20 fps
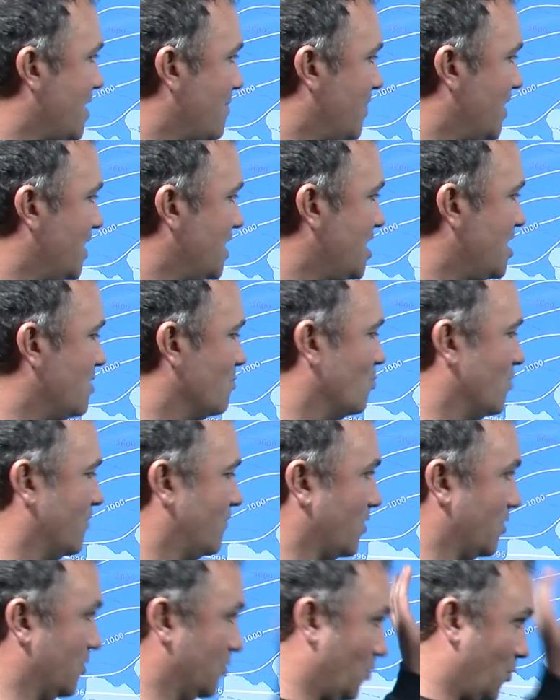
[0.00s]
p.m. We've
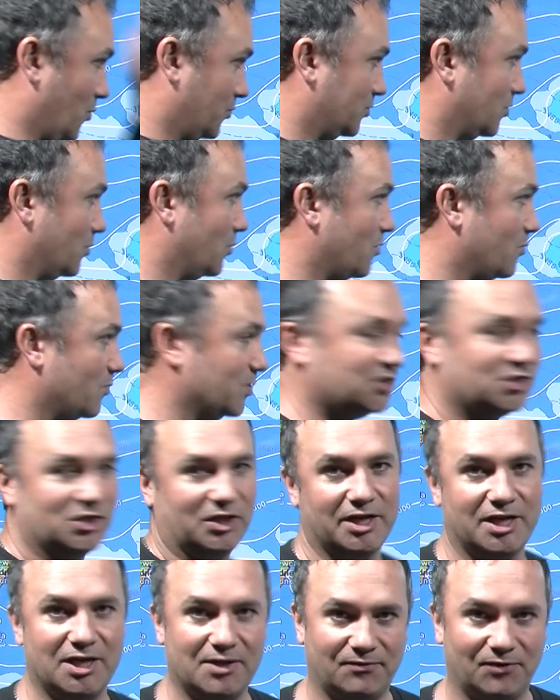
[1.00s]
got a north to
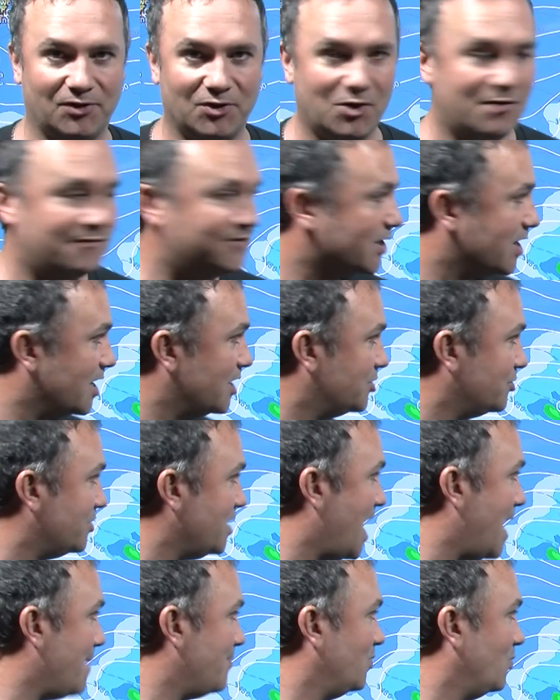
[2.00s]
northwesterly airflow over the country.
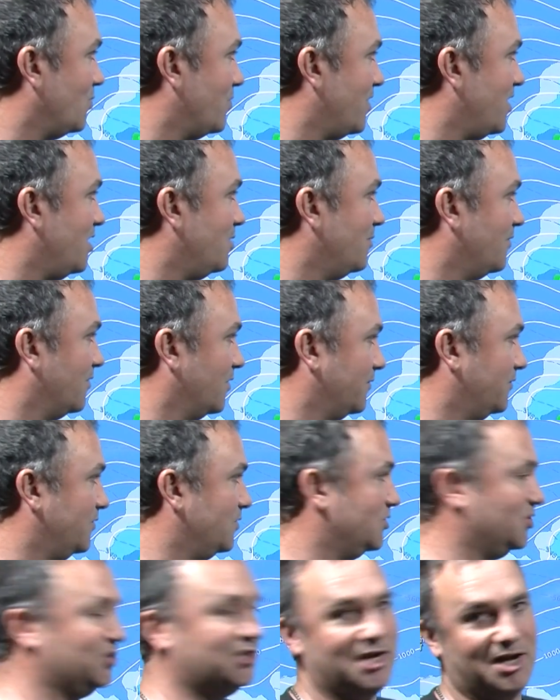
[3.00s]
Up in North Island we've got a few
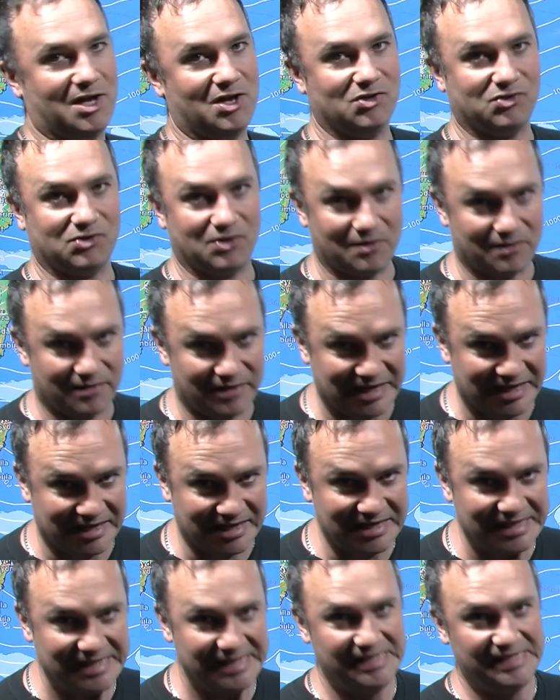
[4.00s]
showers
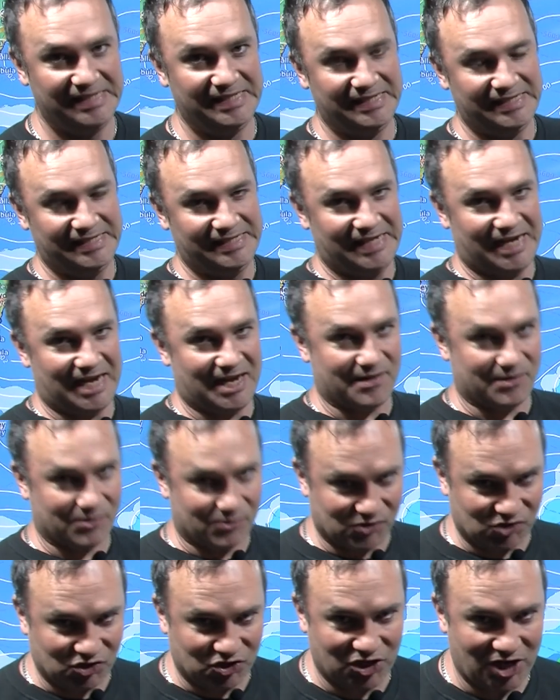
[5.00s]
there. There
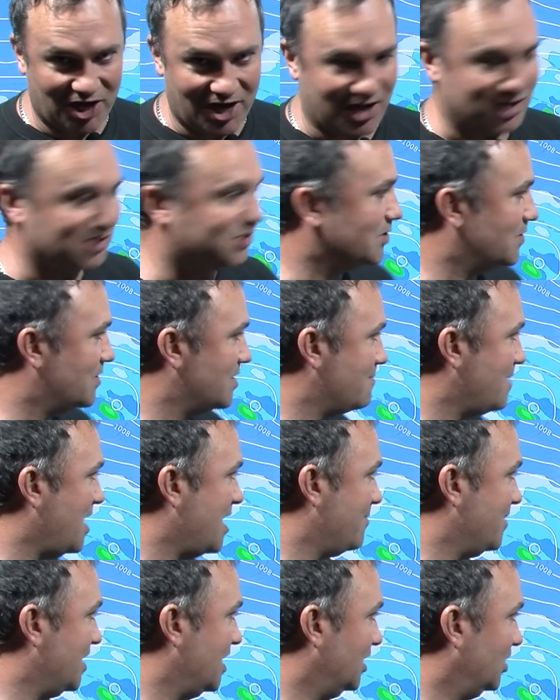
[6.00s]
is a chance that there may
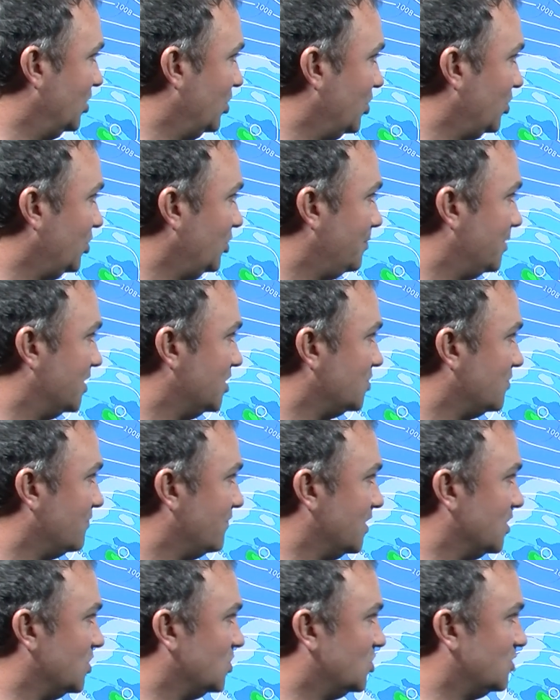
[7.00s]
be a little bit of
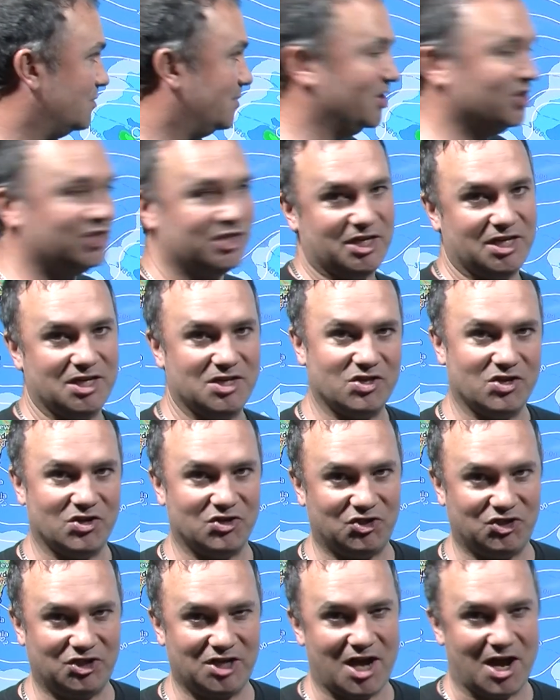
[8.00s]
instability in those
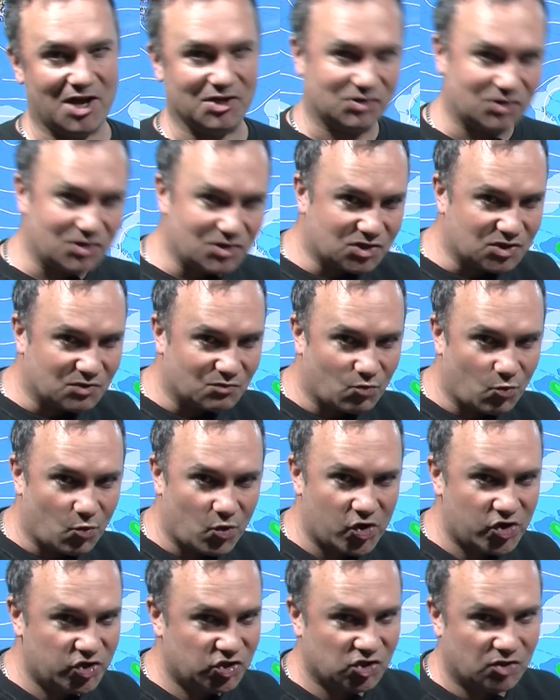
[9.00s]
showers. There's some
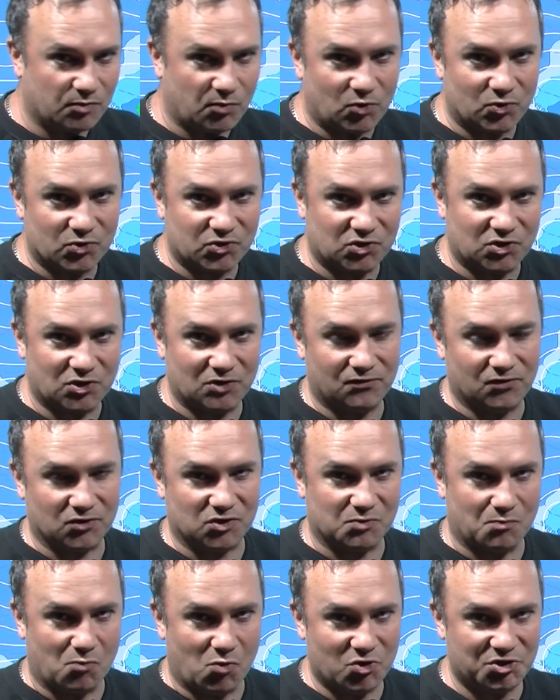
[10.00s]
reasonable
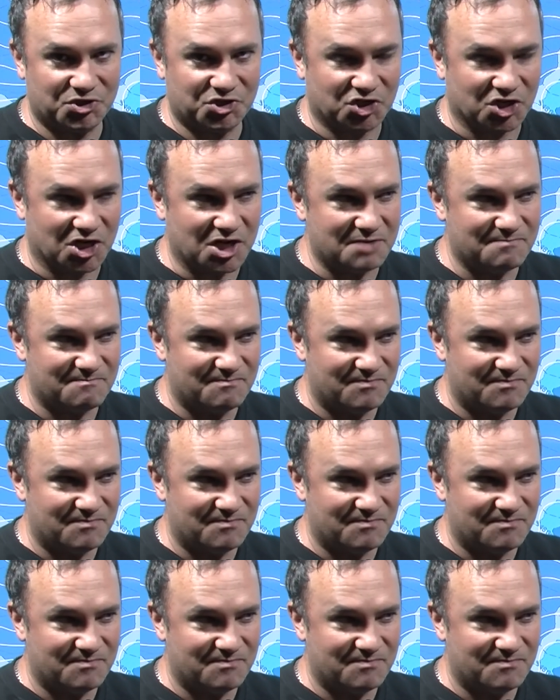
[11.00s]
surface moisture.